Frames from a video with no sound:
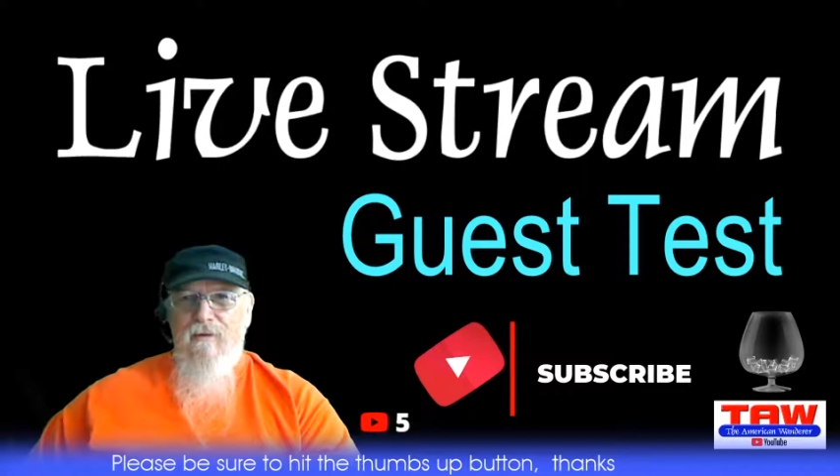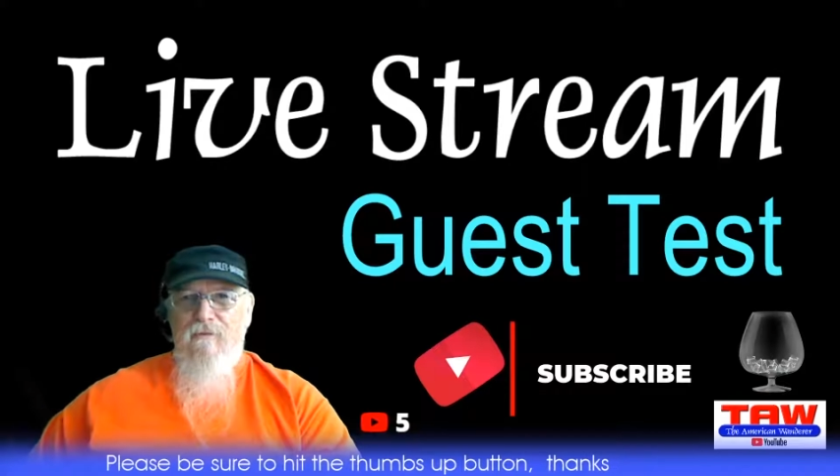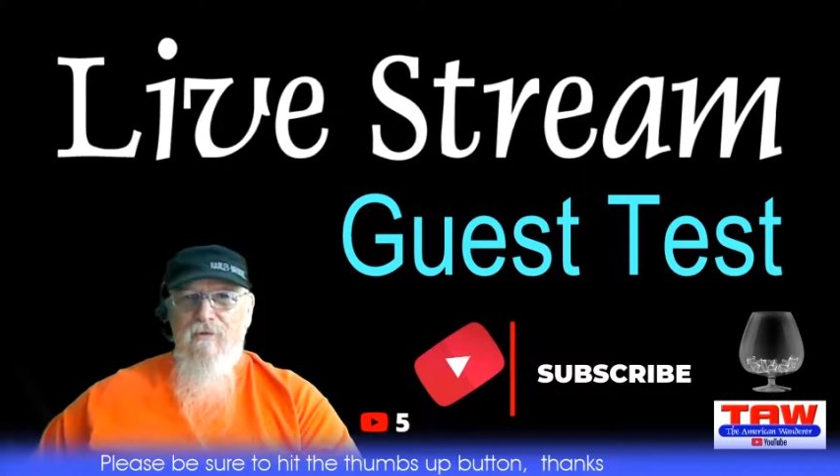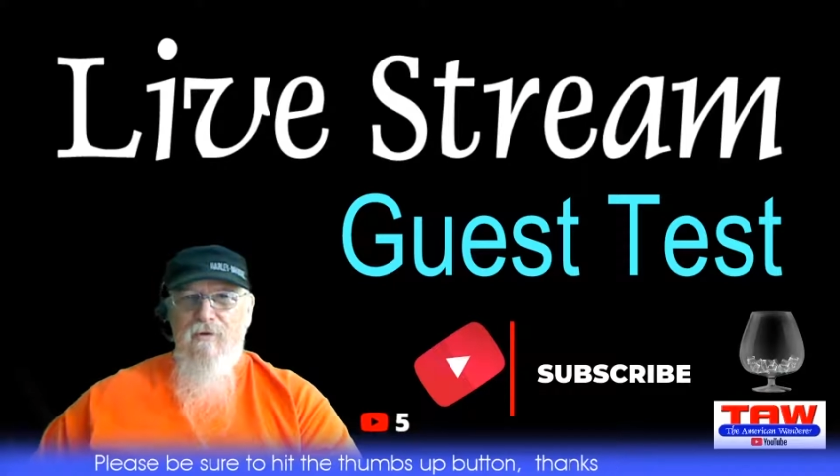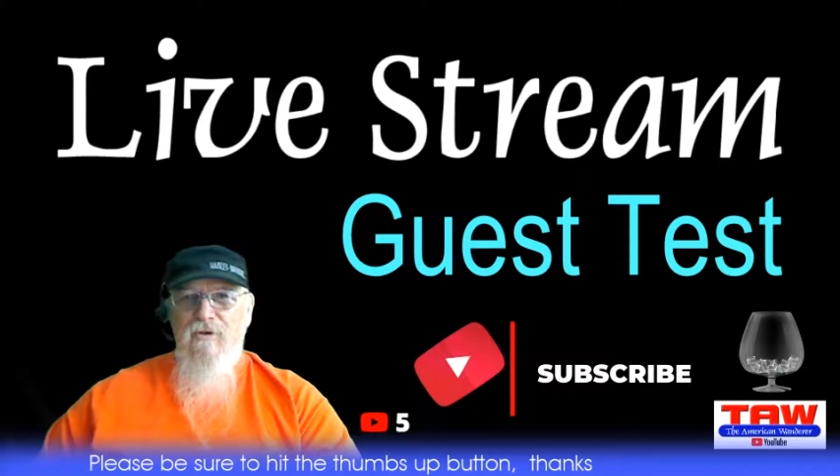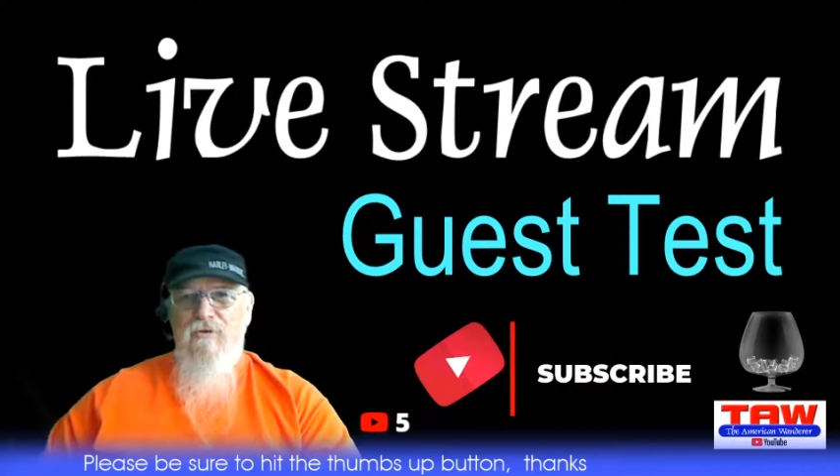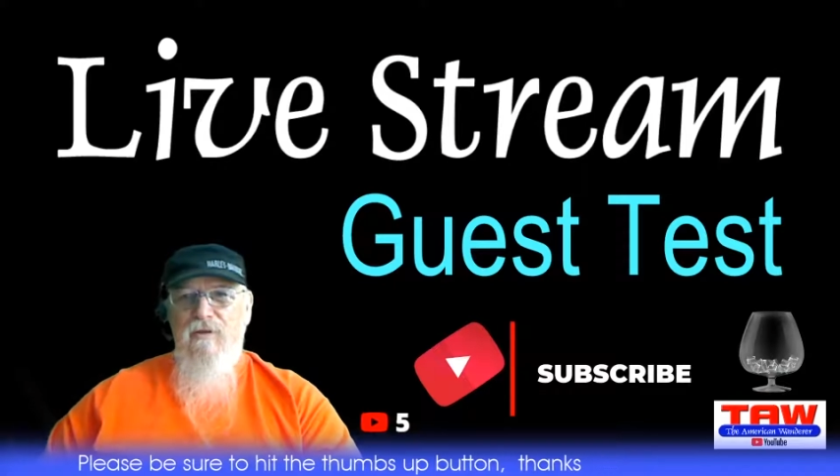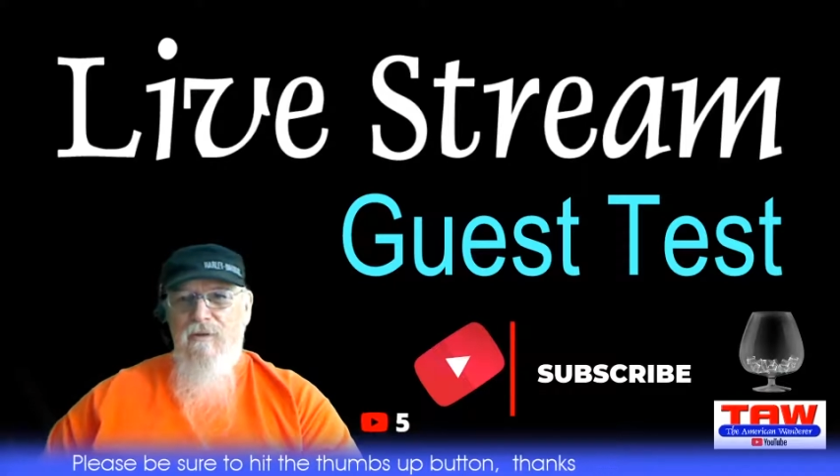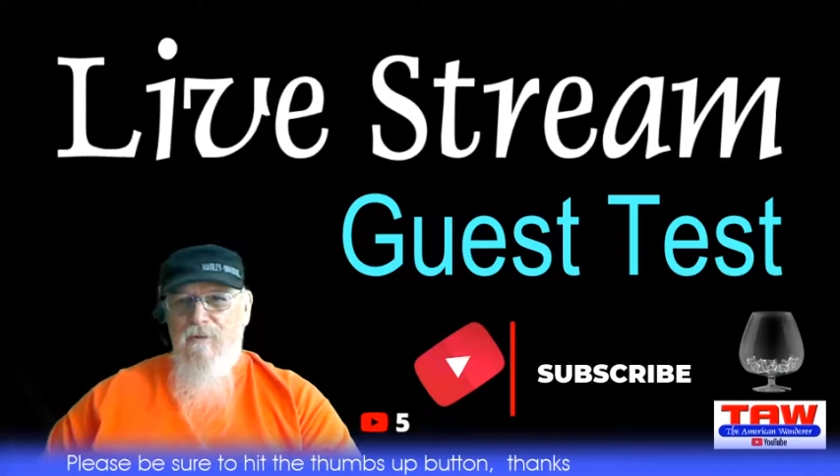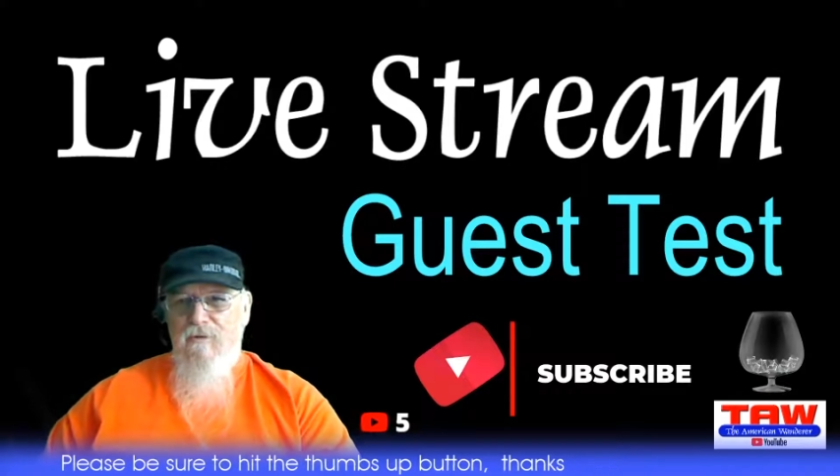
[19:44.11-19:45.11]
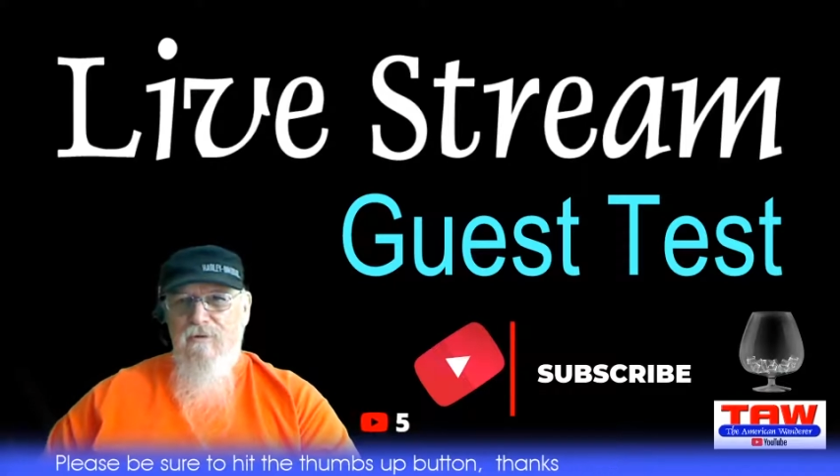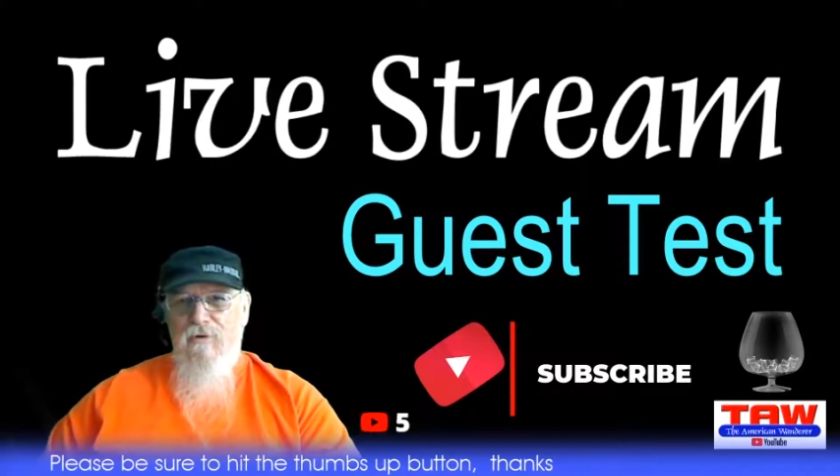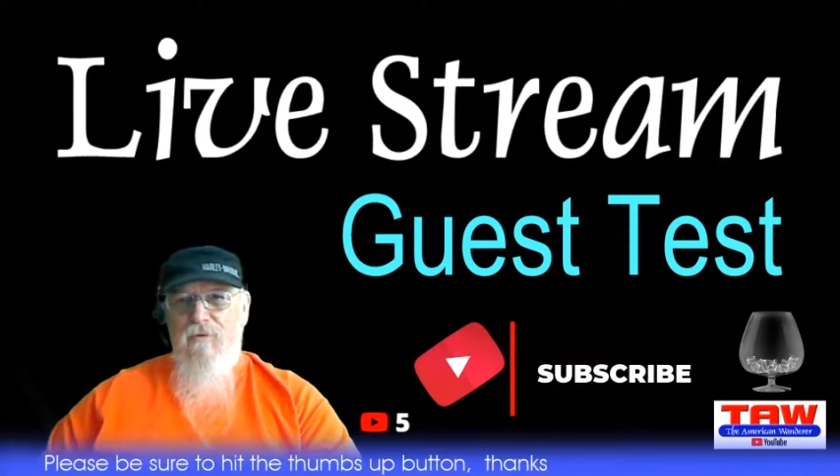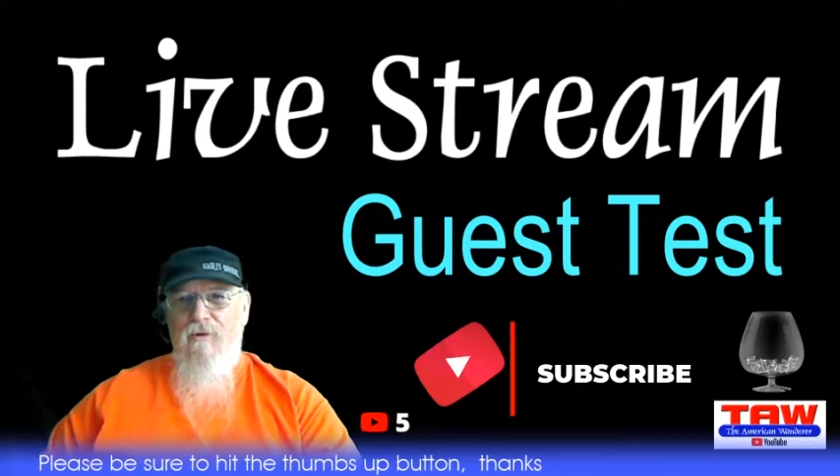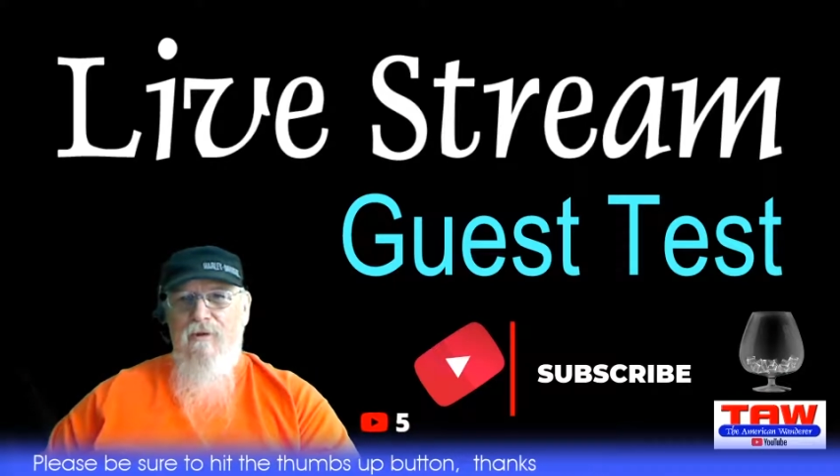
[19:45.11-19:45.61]
after the stream and
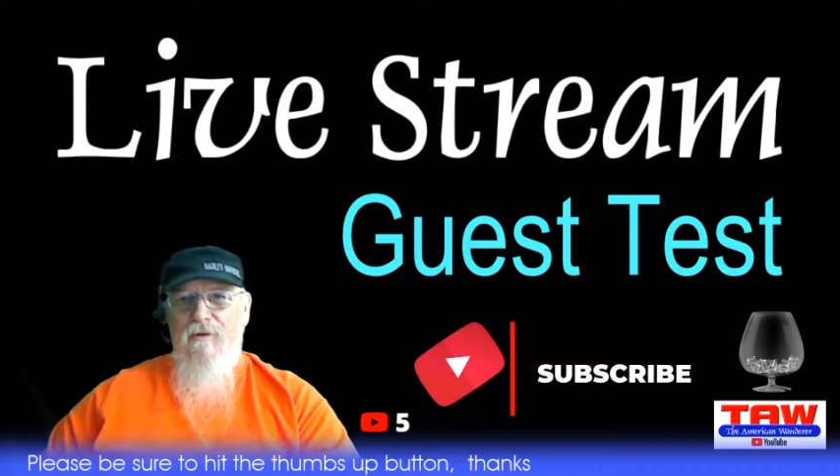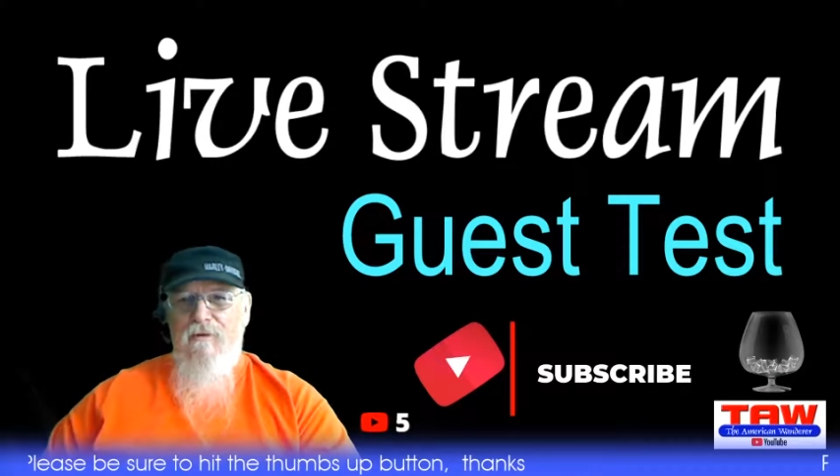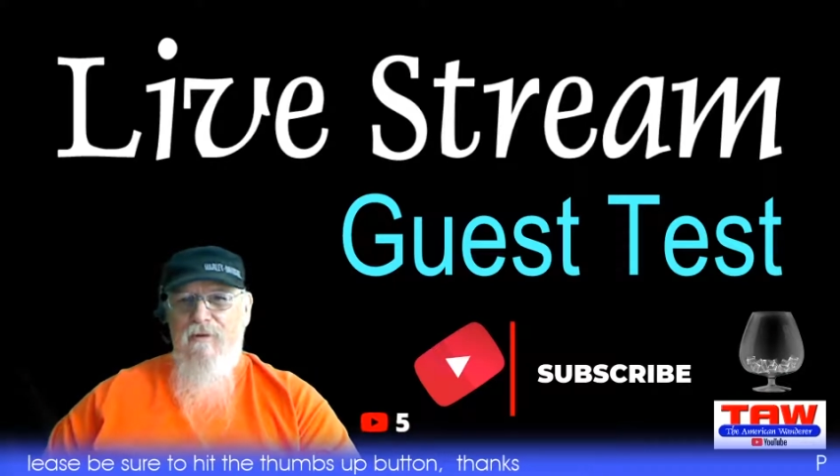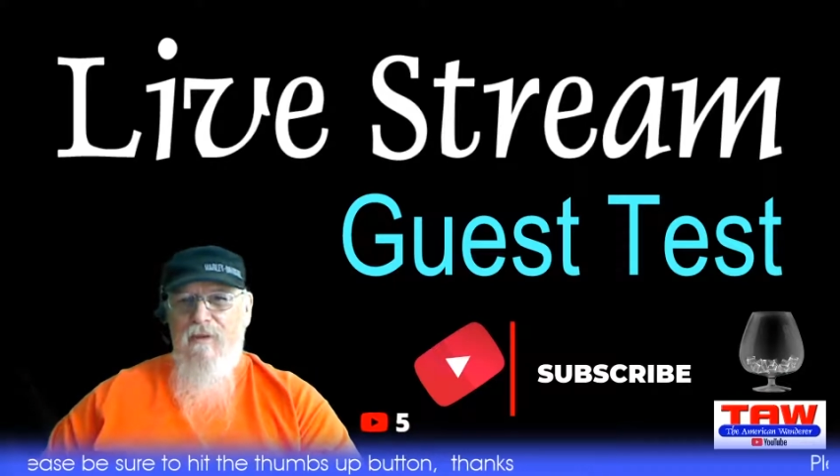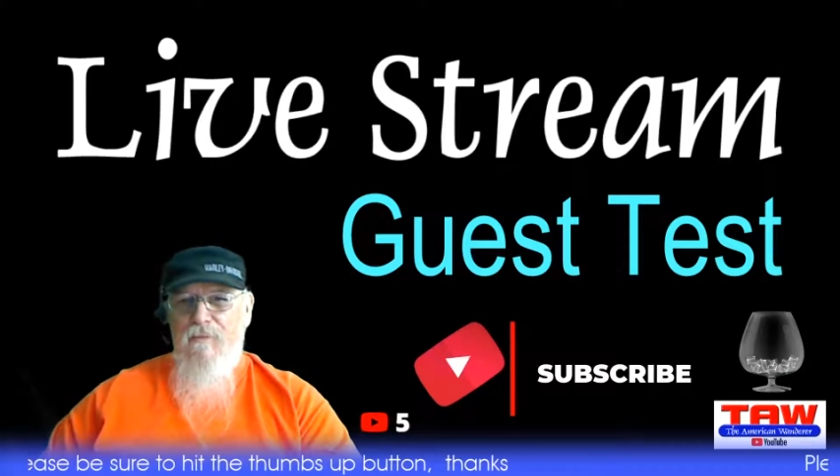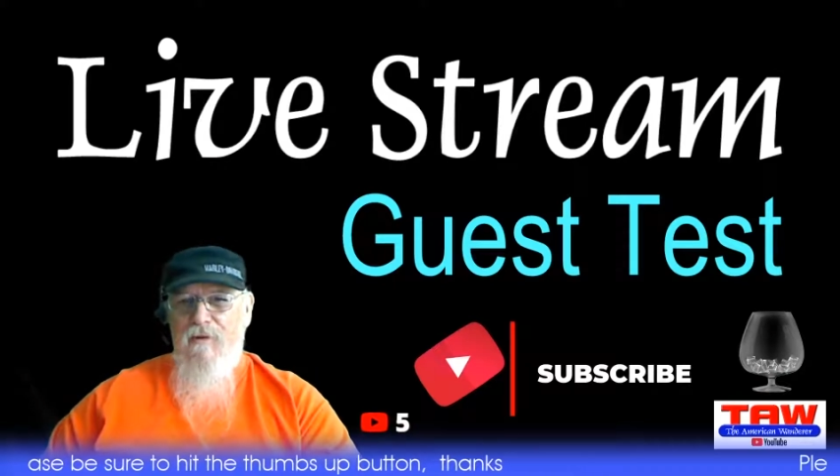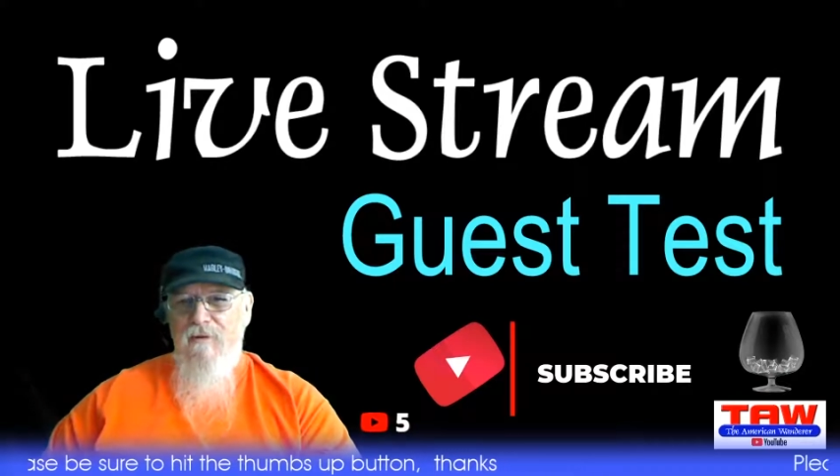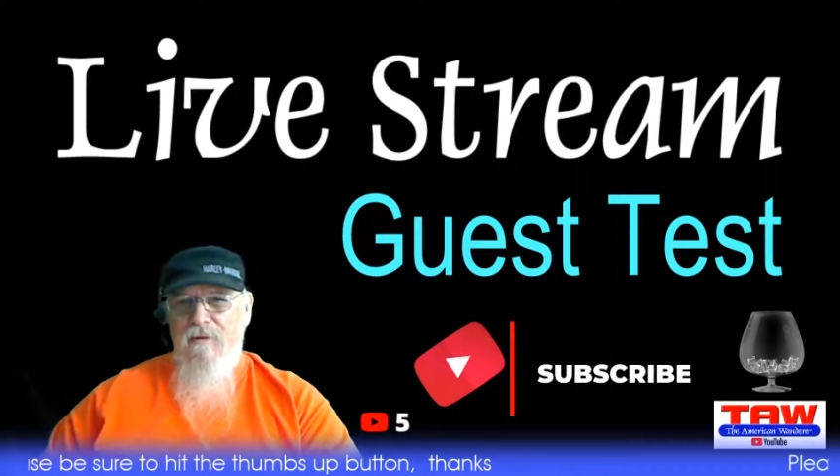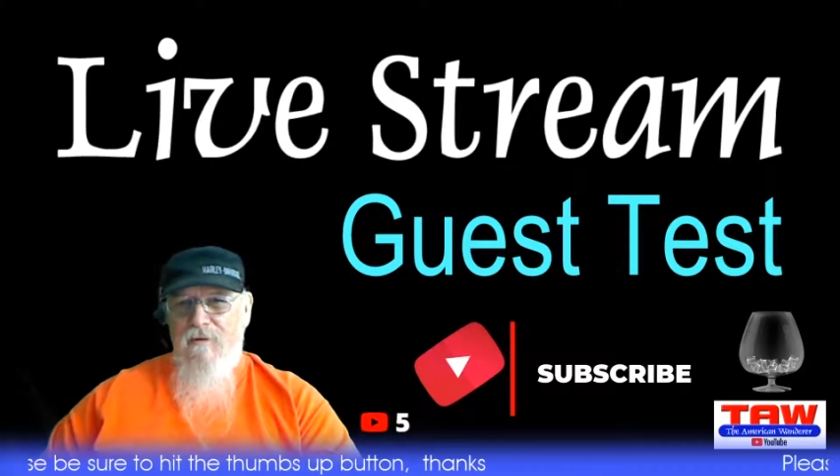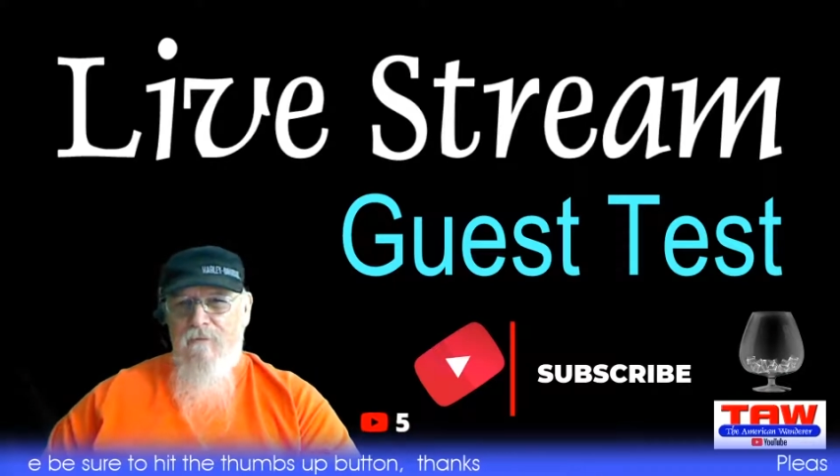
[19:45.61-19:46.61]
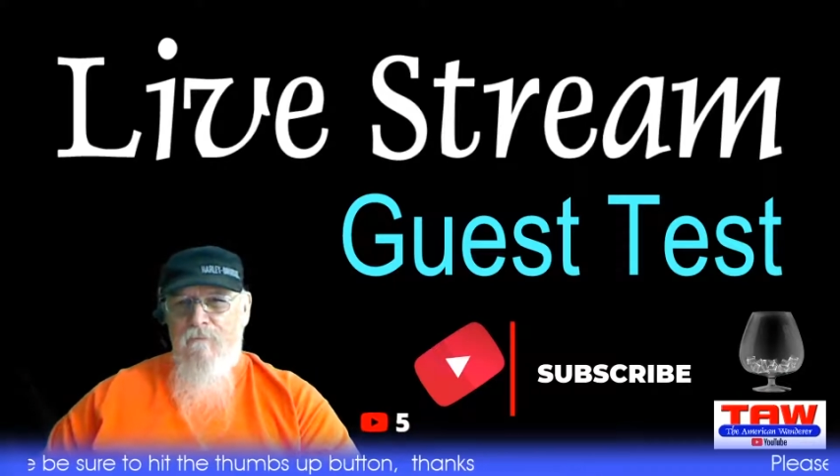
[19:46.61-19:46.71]
start working on cabinets.